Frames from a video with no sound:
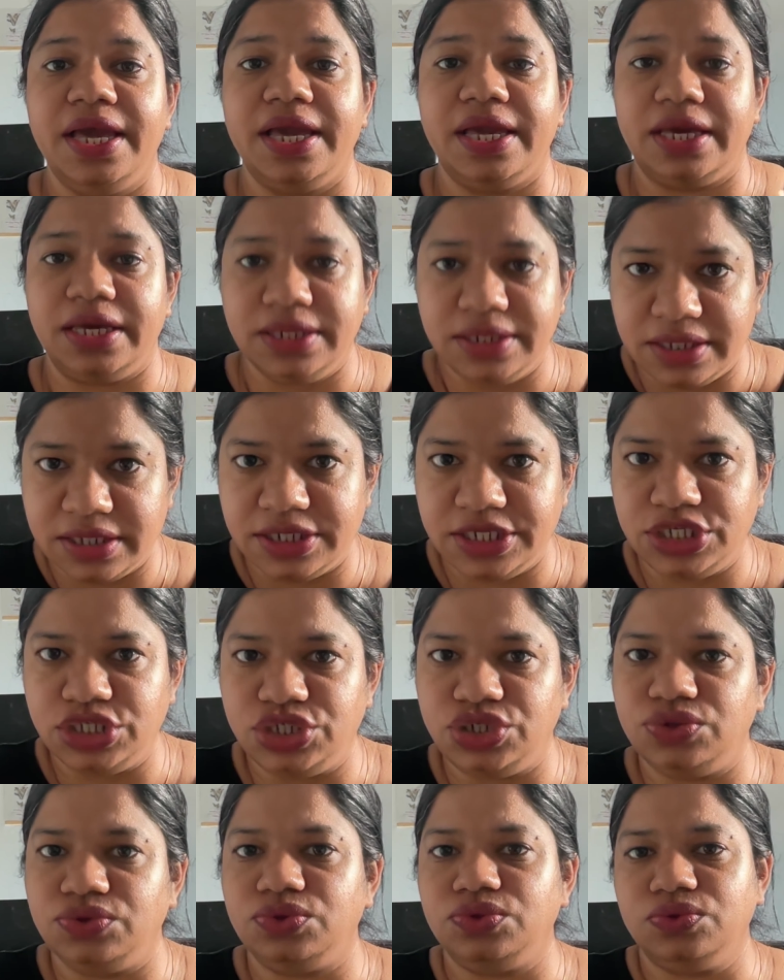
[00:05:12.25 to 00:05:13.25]
encourage
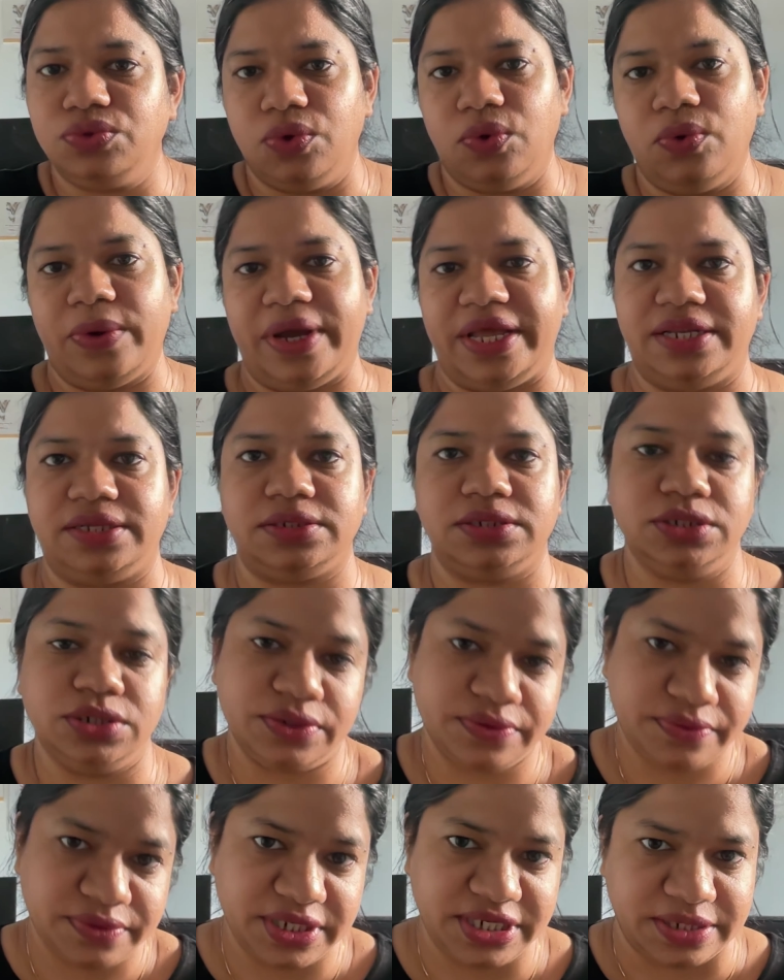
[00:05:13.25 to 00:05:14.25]
you to go and
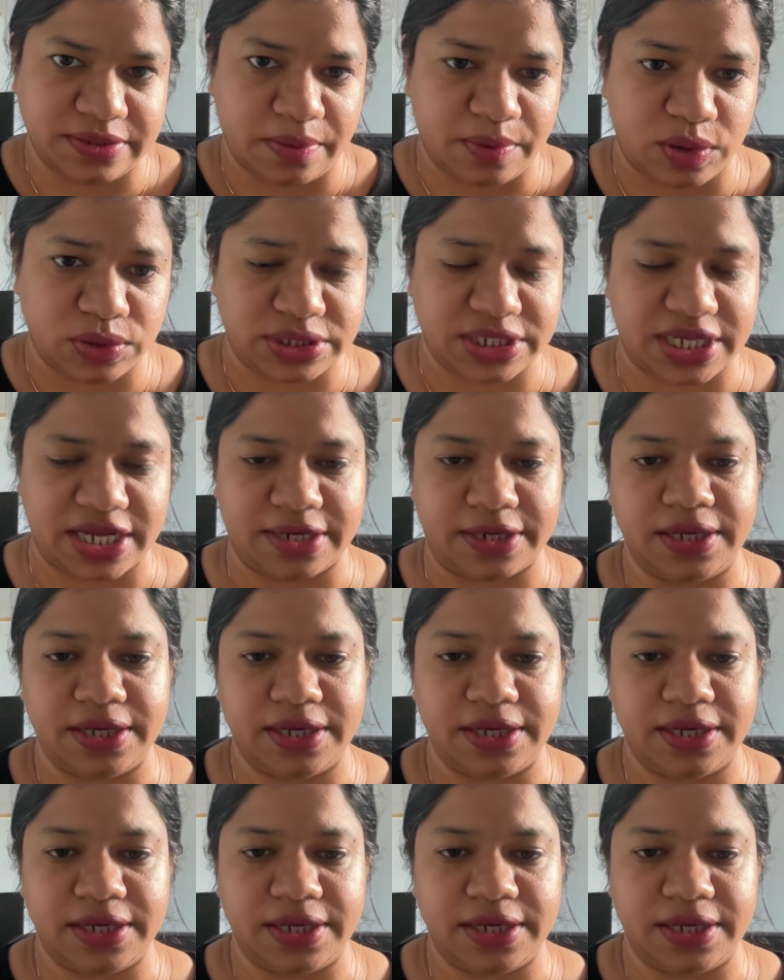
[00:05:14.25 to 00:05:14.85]
read about that.